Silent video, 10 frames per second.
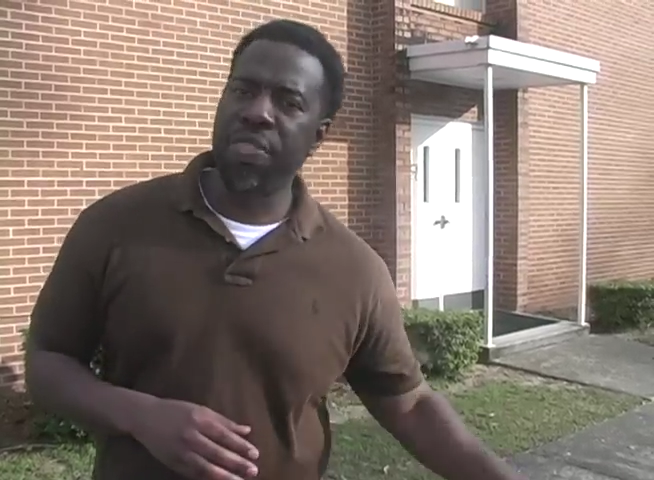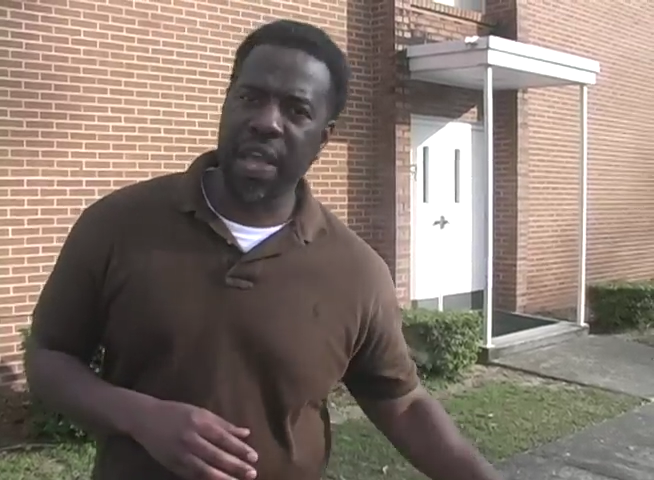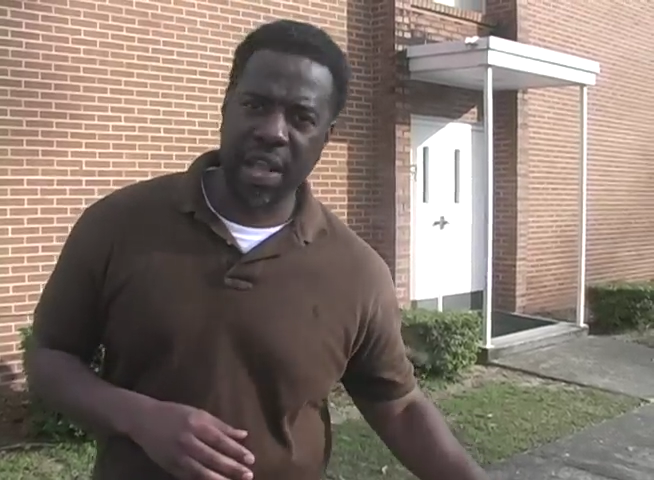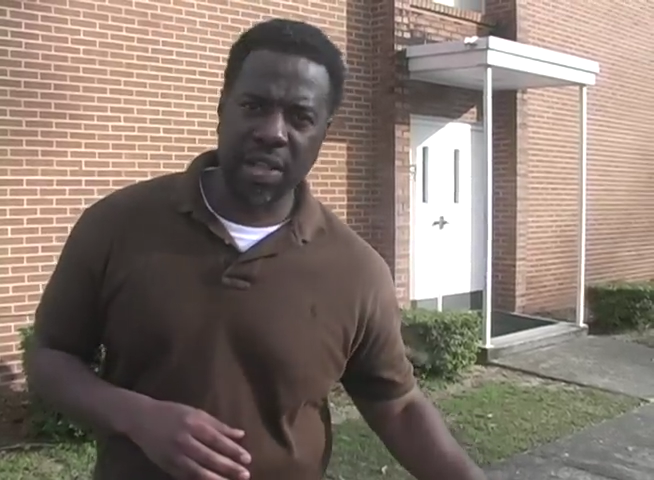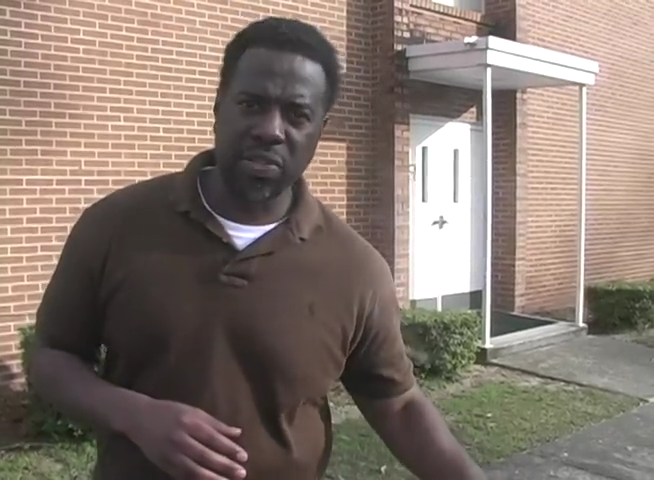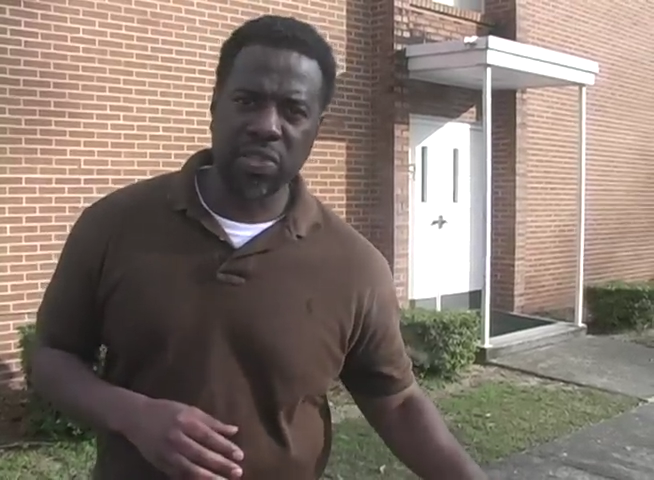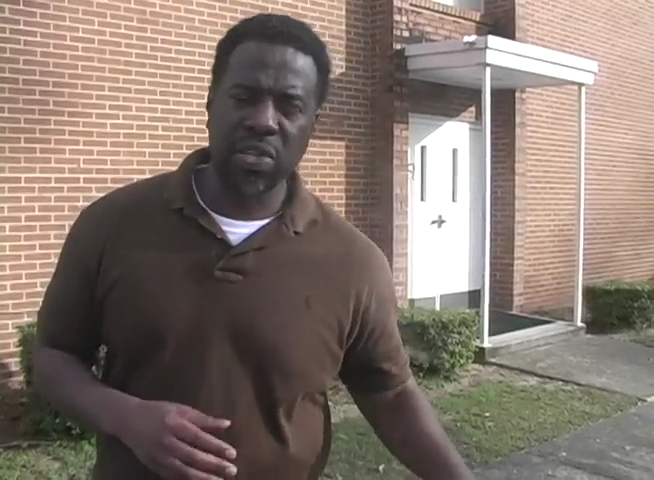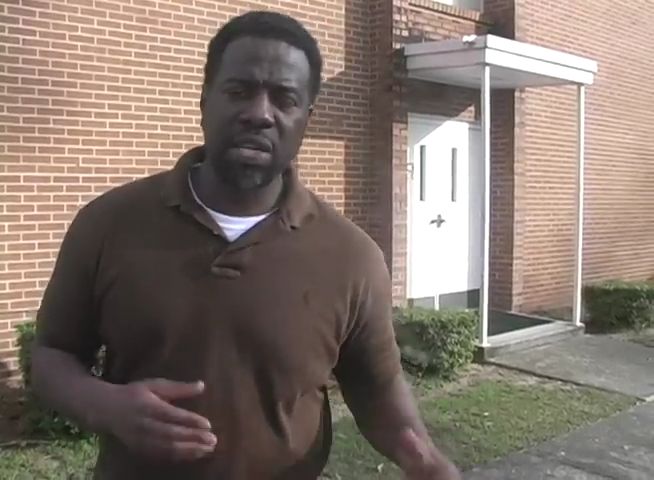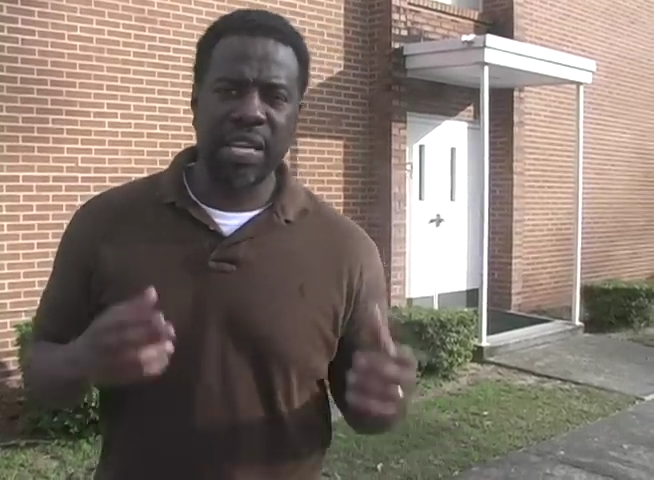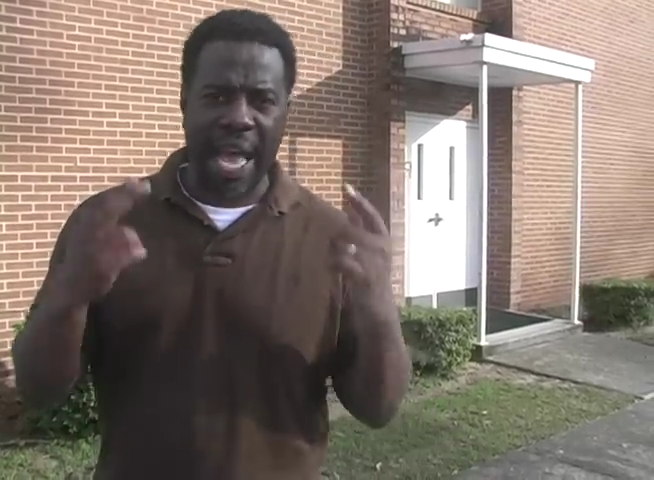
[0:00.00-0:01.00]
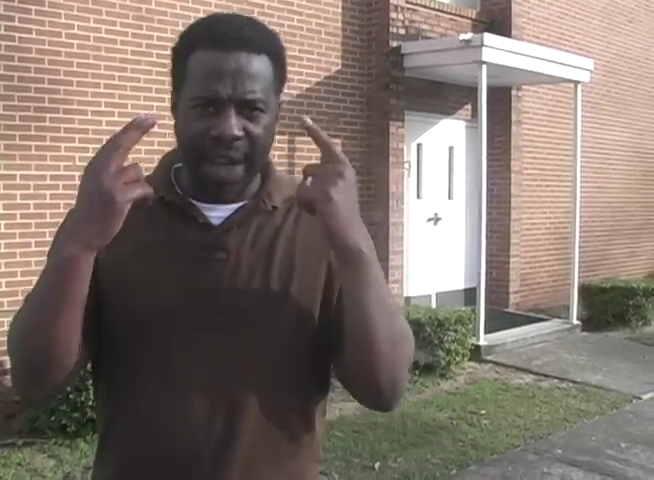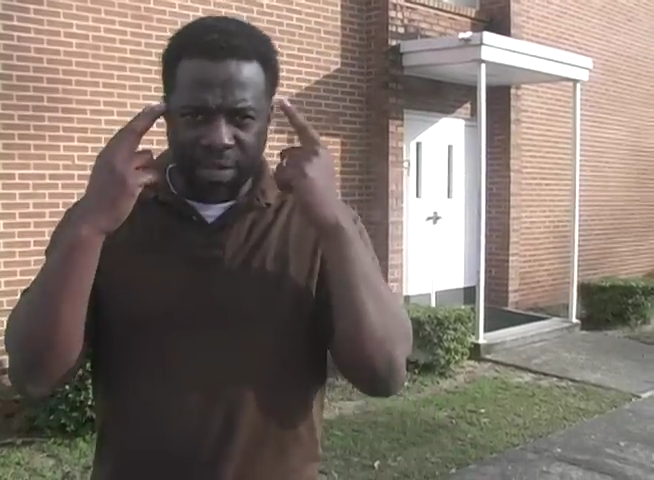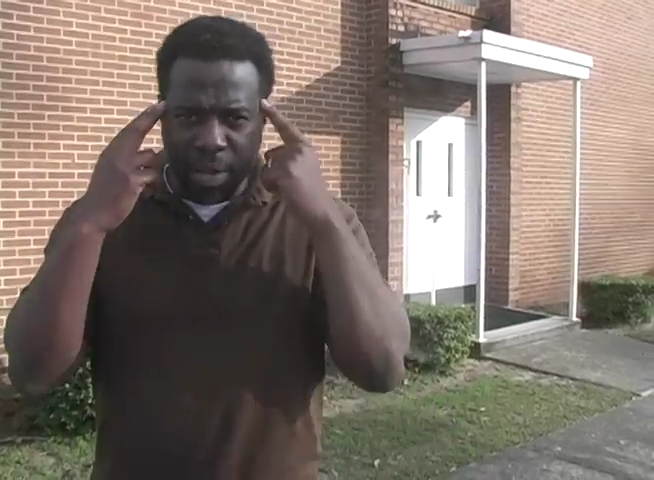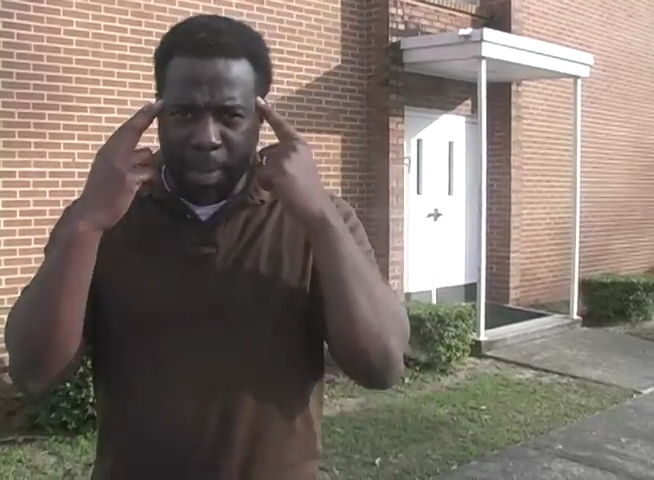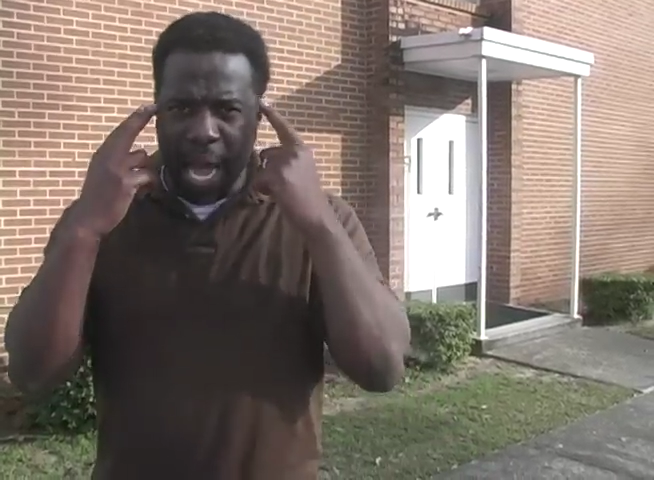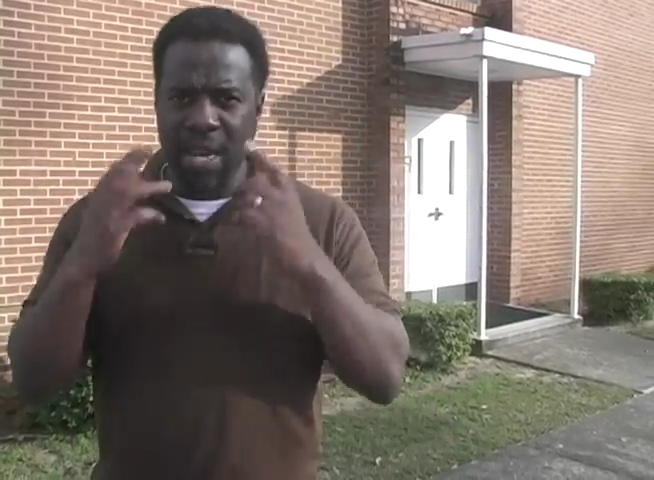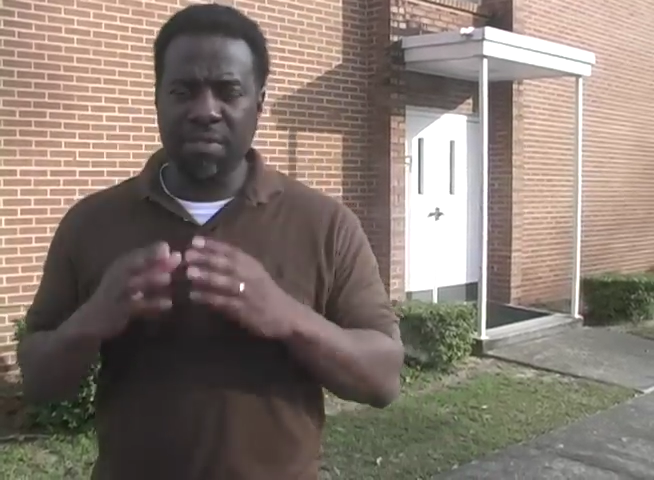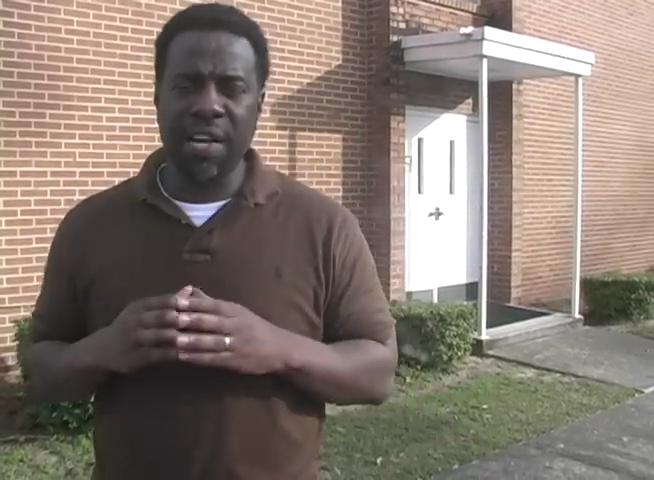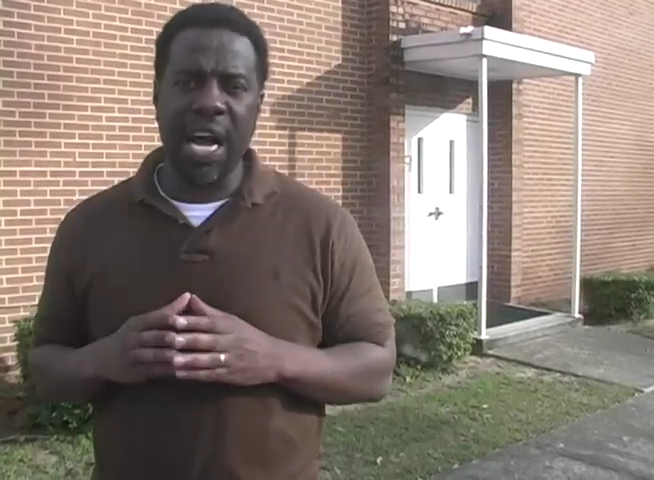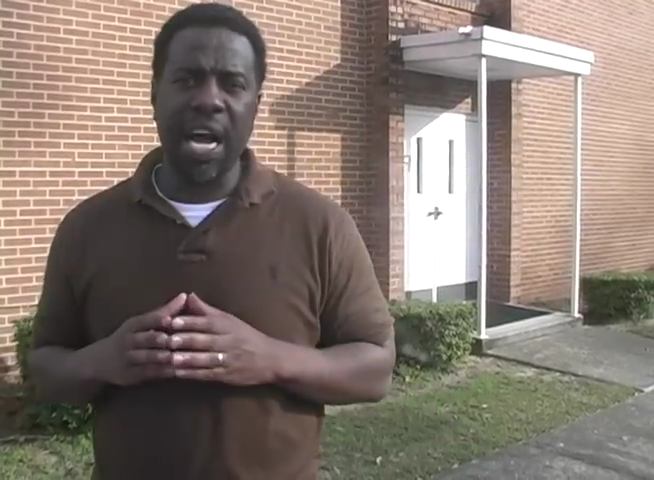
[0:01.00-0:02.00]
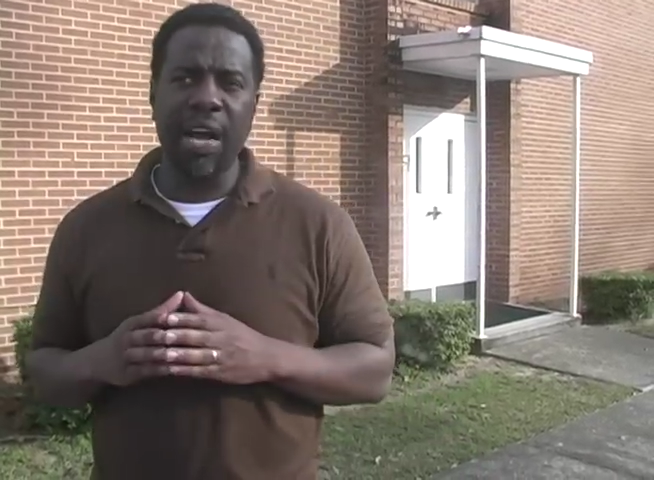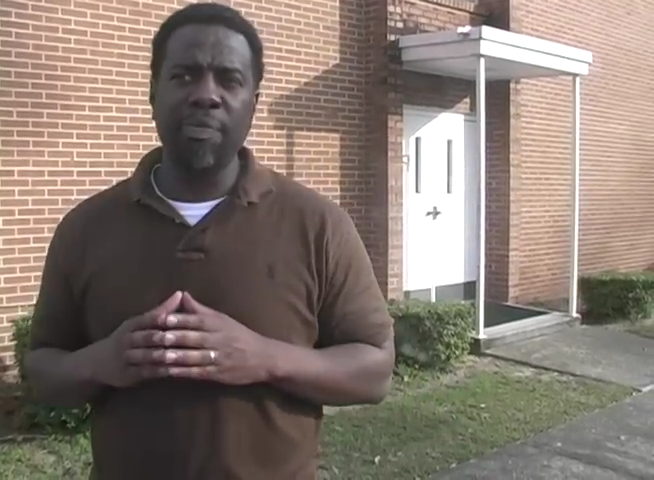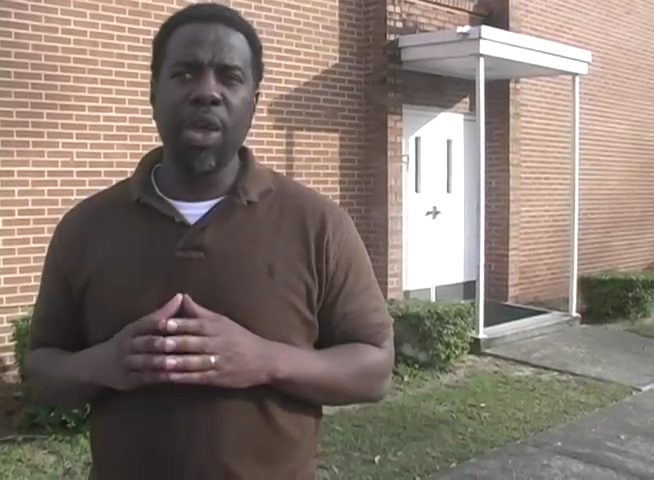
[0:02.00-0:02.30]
things to have in the mind of God.